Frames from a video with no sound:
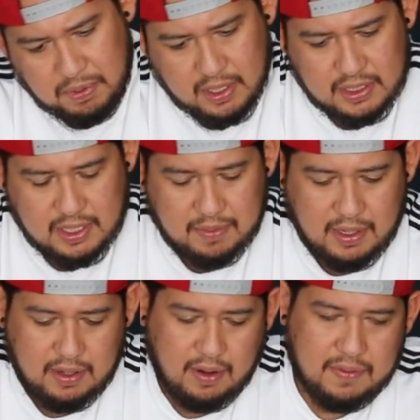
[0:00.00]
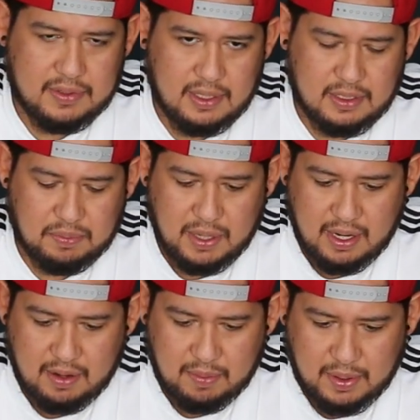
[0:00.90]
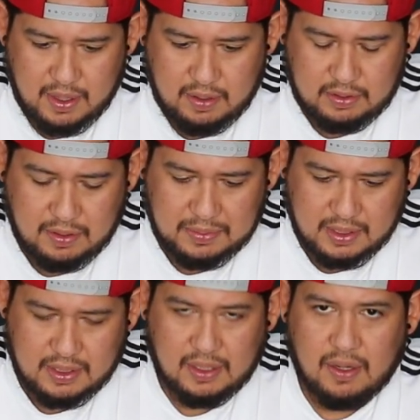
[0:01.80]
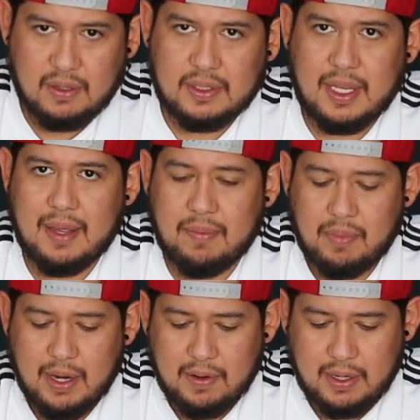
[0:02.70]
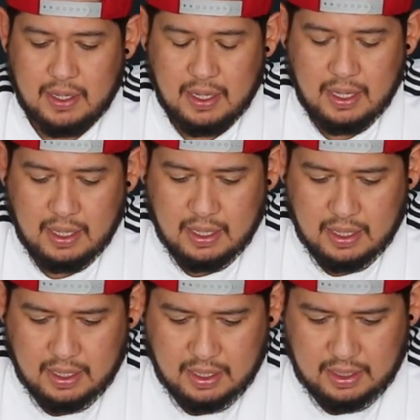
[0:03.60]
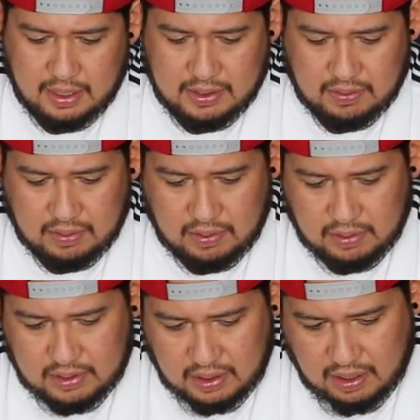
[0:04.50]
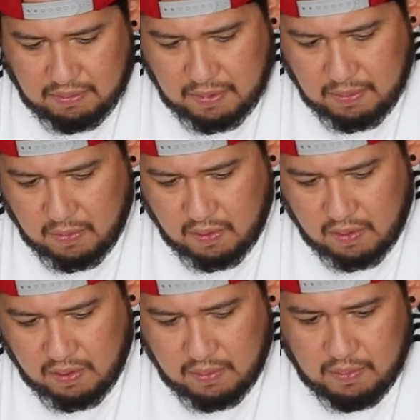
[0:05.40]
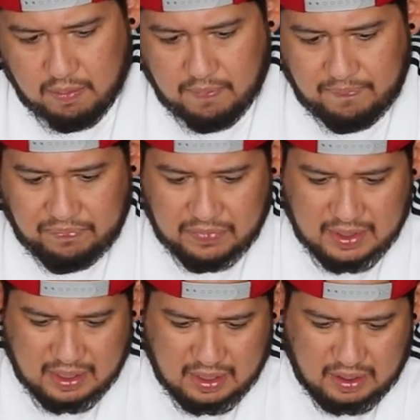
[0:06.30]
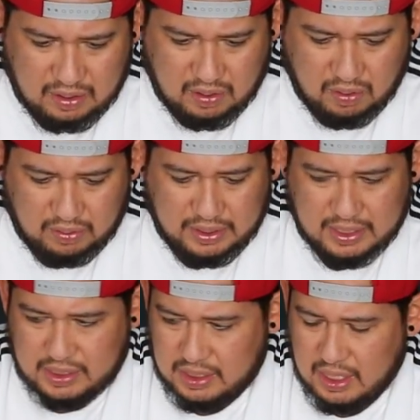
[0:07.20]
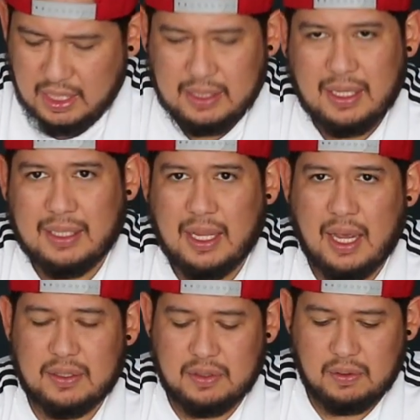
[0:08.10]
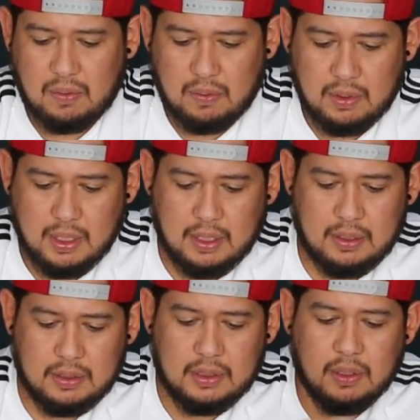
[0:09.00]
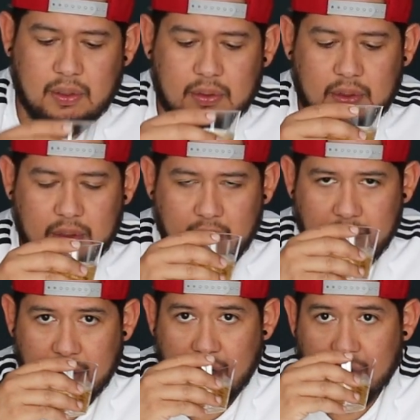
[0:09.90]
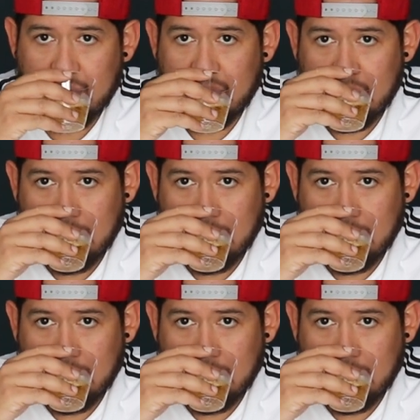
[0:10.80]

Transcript: pretty similar. Obviously it's beer, but sometimes the colors can vary. This one looks a little bit more goldish than the actual Corona. So here we go.